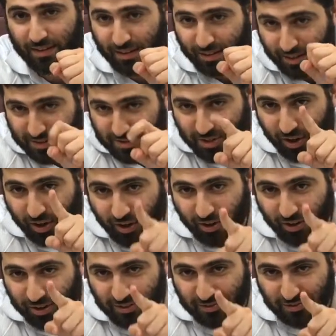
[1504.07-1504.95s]
that's
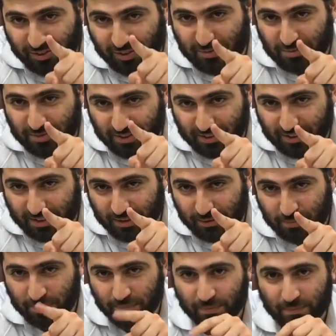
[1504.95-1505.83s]
hard for him to
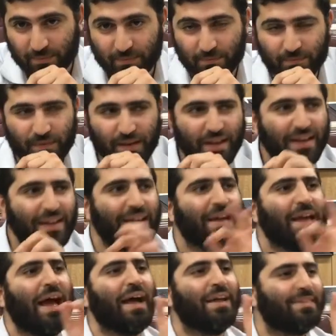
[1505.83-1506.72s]
keep,
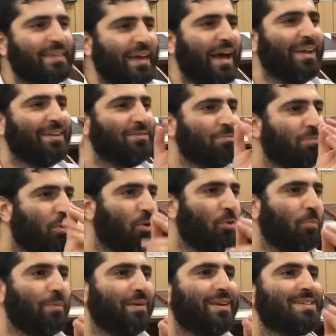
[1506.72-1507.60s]
at that
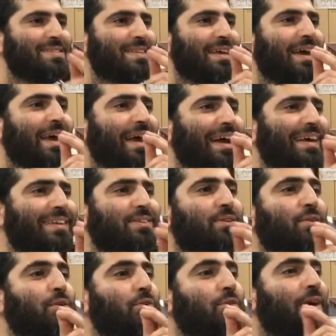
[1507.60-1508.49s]
moment is a et
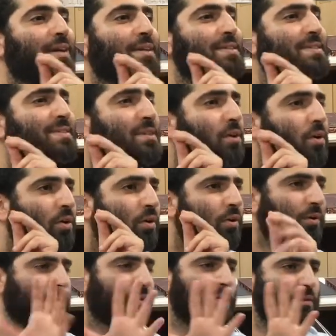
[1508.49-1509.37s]

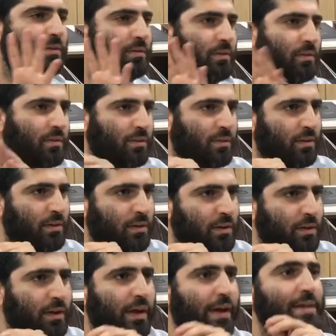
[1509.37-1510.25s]
ratzon.
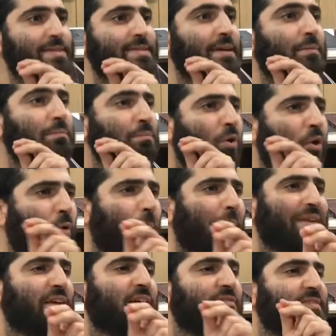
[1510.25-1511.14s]
It's a
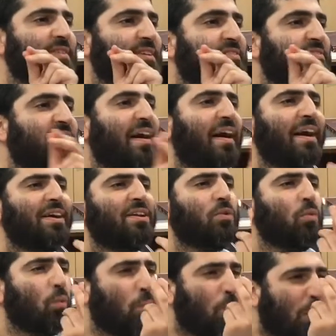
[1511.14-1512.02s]
moment of
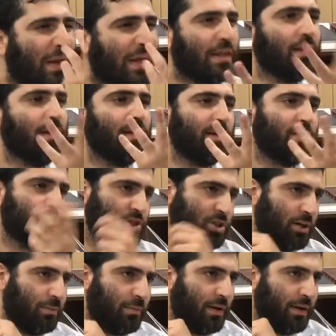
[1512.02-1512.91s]
divine will in
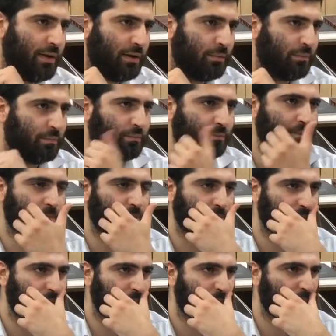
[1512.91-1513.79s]
Shamayim.
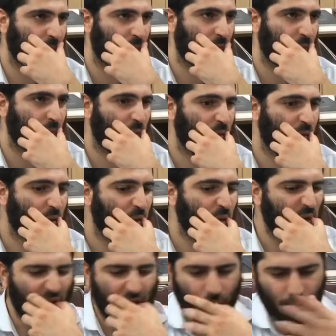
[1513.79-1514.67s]

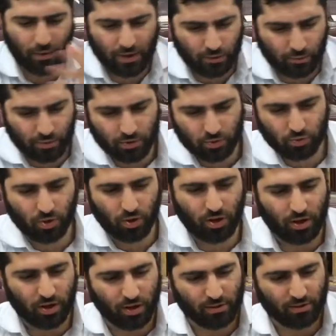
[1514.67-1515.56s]
I want to read you
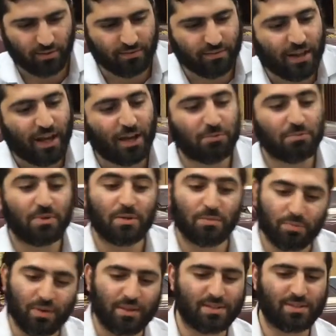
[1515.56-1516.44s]
uh, Rav Nachman of
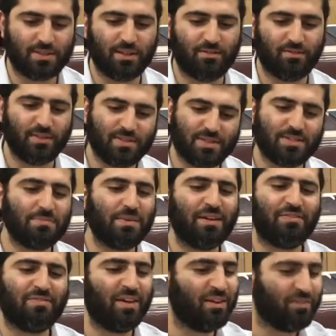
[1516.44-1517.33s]
Breslev. This is my
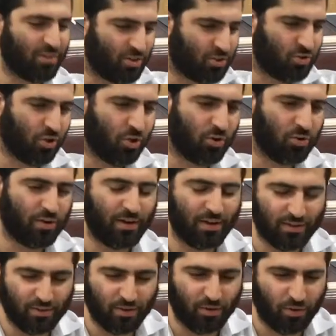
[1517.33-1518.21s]
favorite Torah
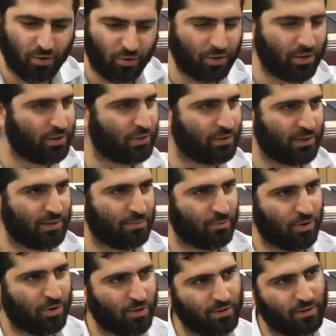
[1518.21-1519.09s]
in the whole Likutei
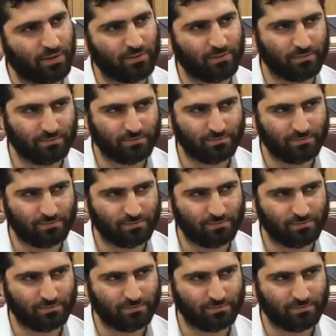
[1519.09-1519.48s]
Moharan.